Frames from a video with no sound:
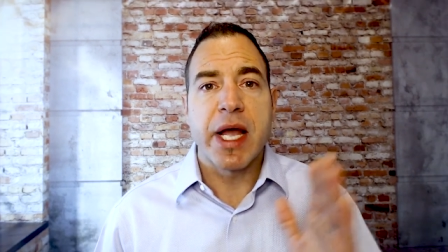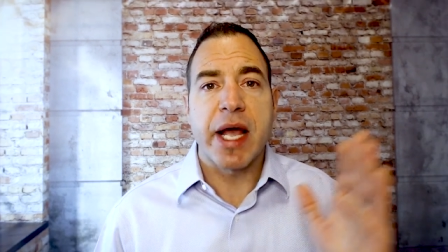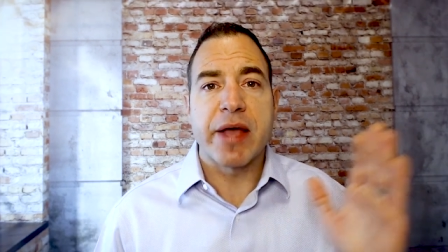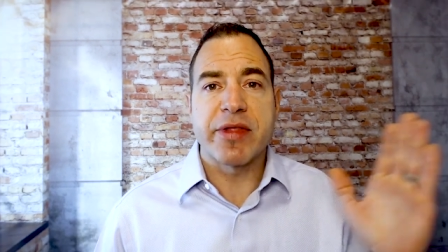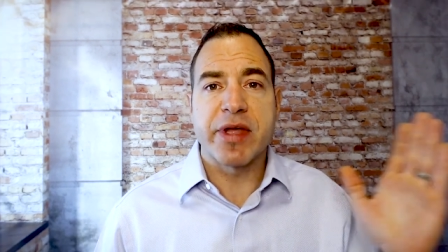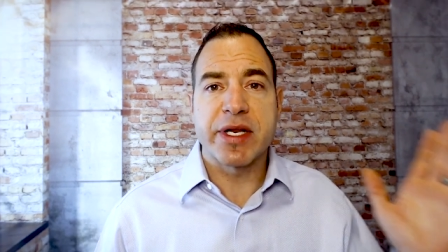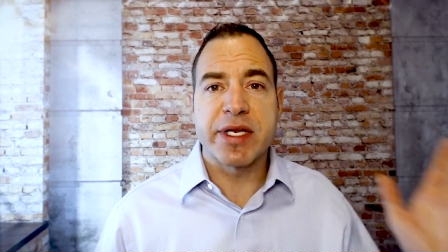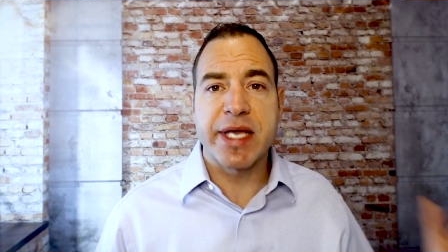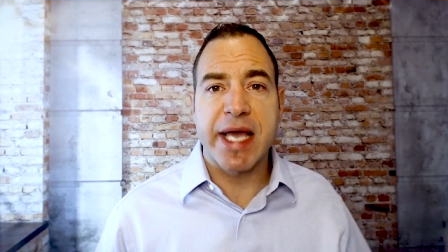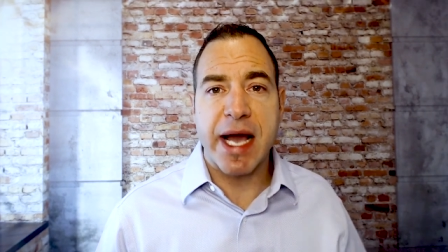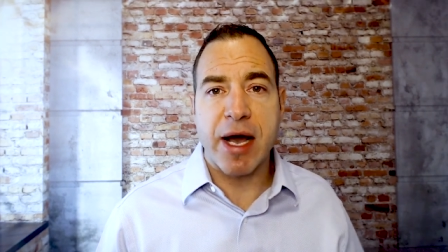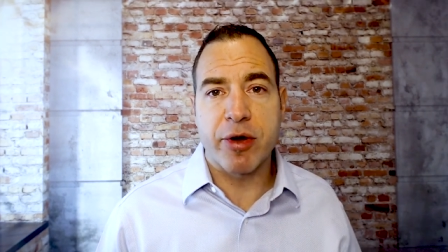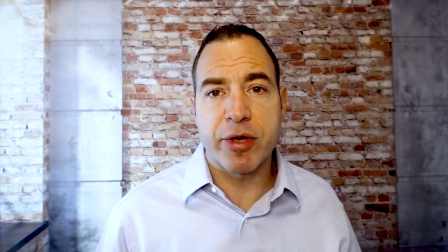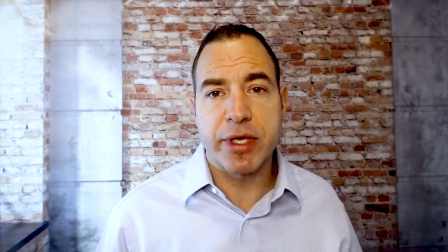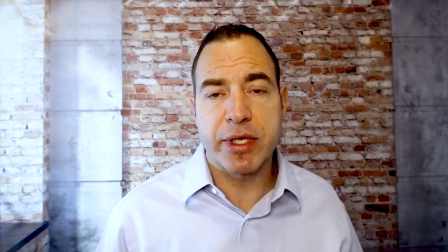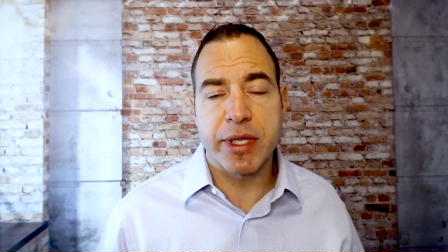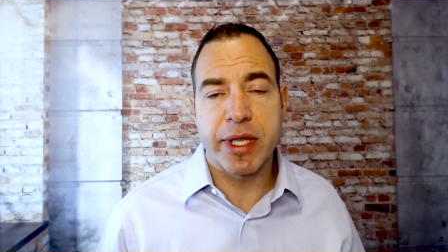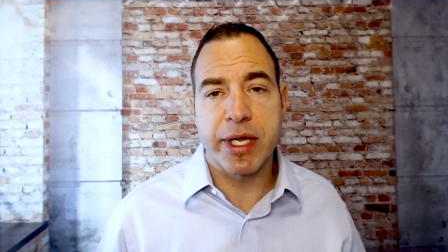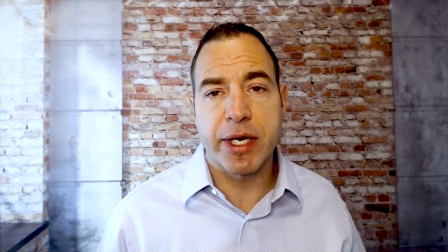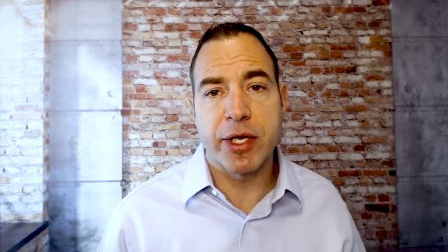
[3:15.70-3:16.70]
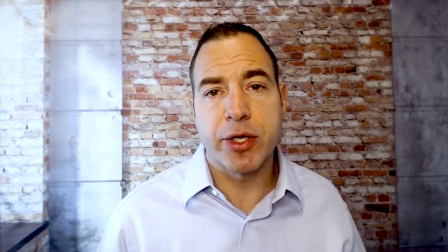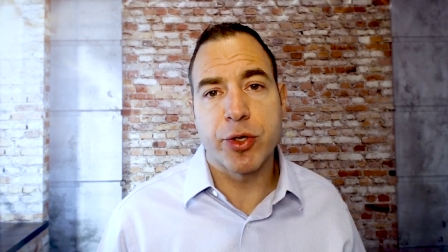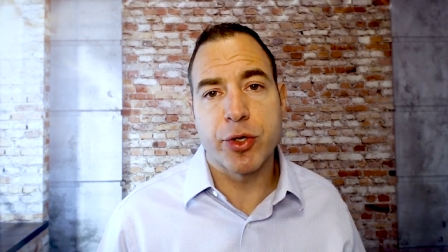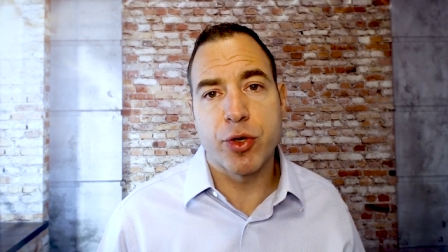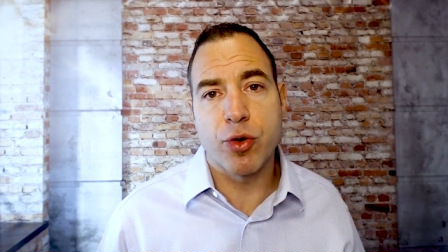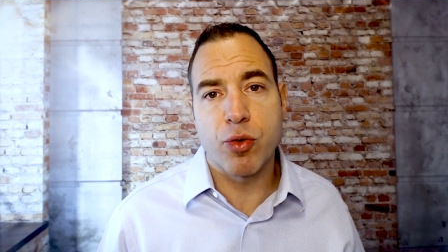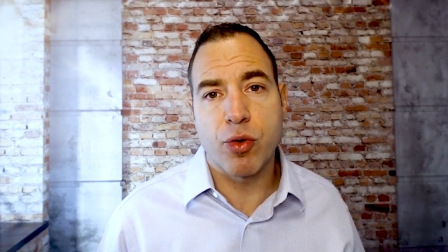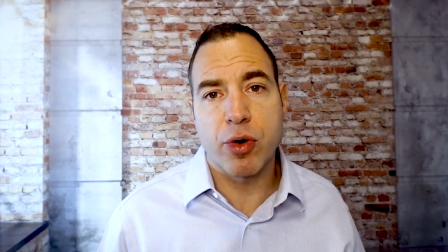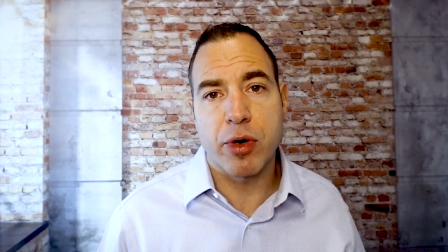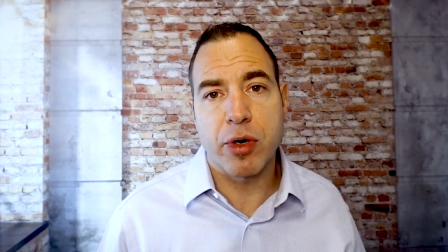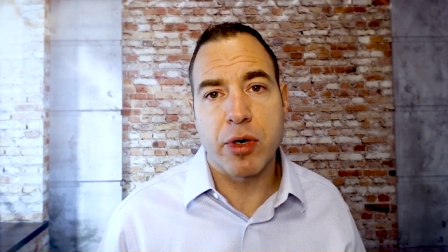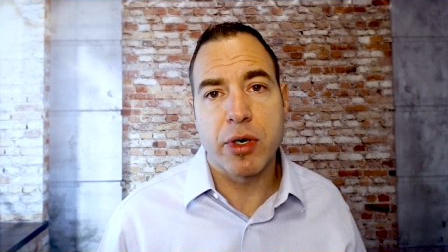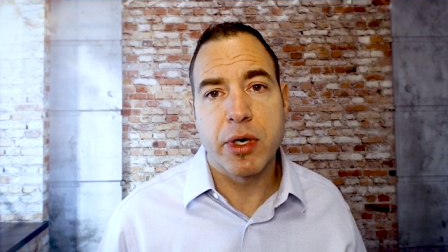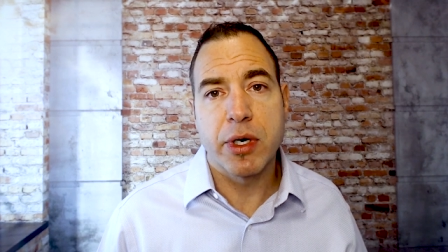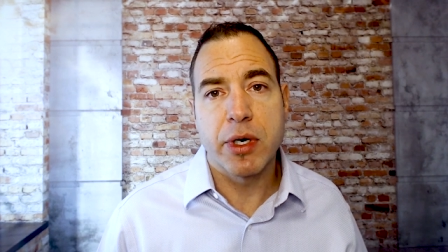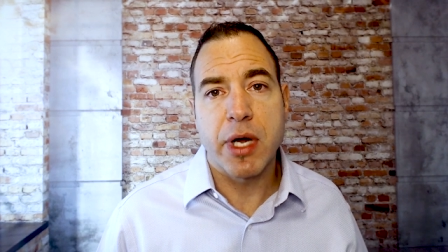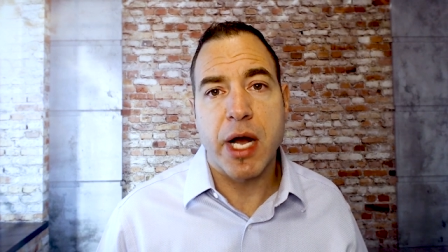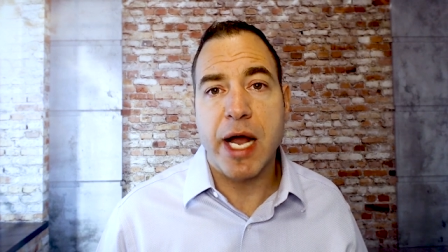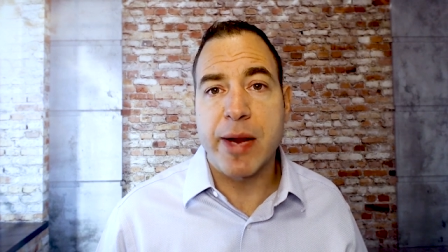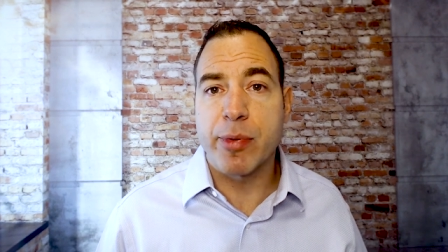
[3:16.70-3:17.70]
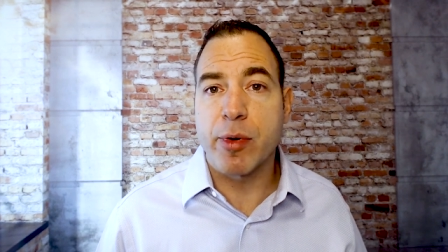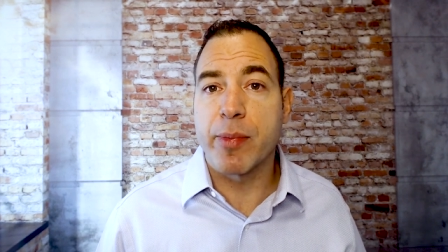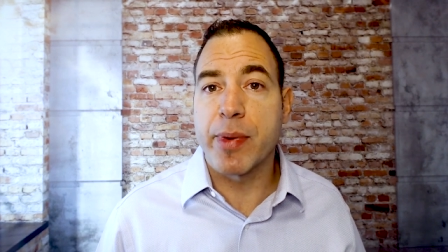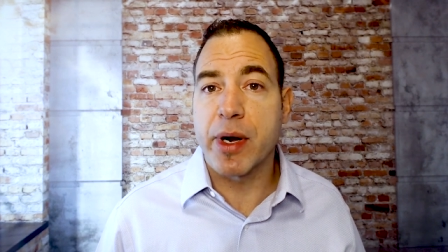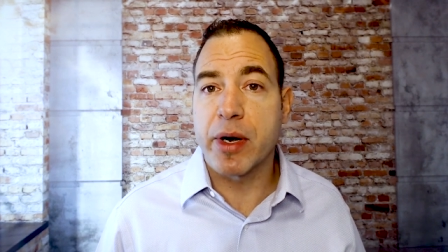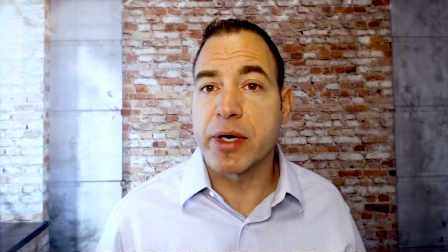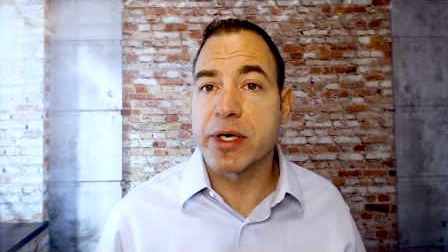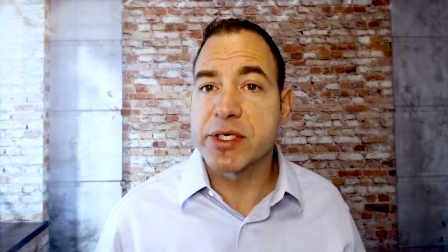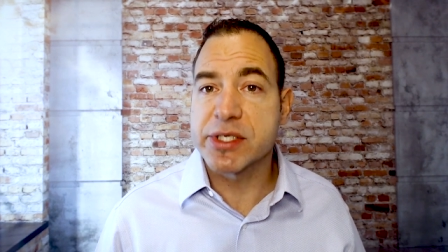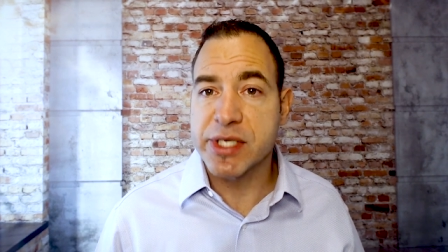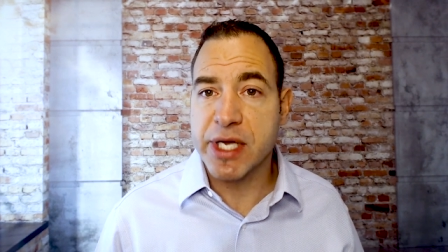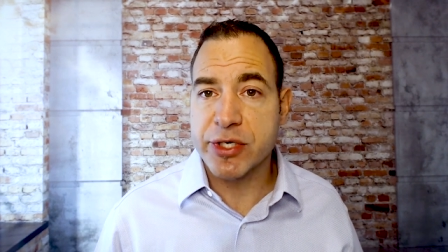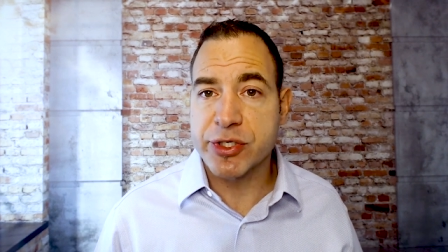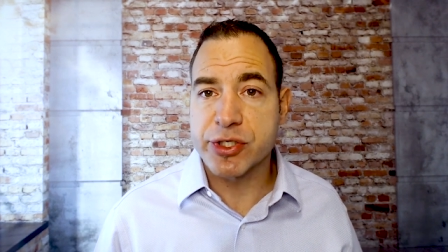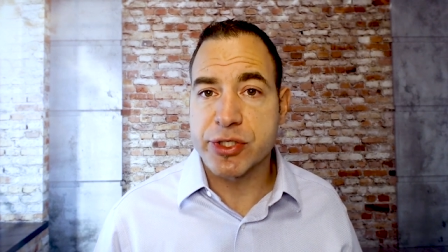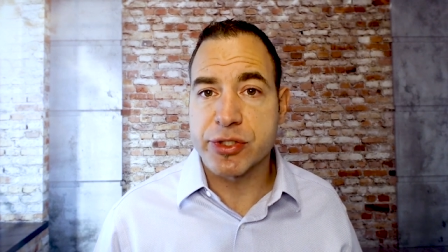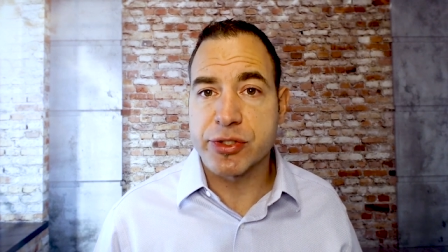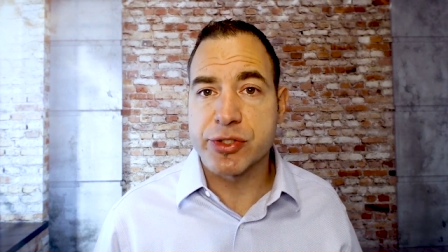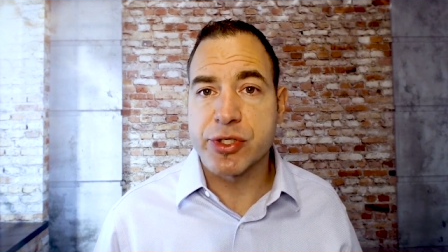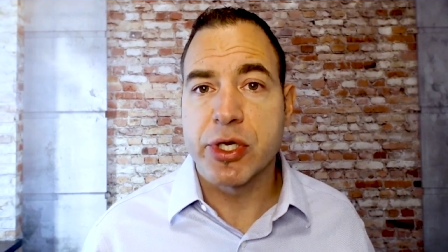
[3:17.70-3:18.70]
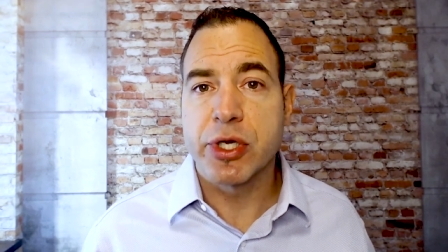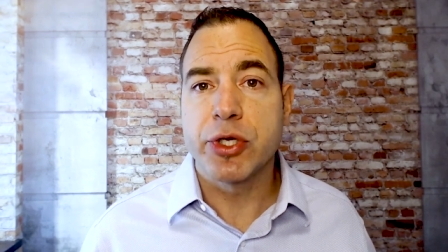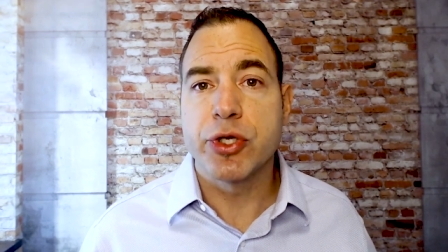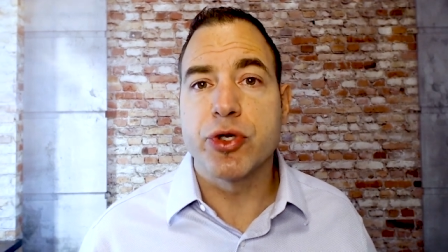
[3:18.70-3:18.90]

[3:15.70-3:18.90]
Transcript: and then calculating your hyperbaric sessions,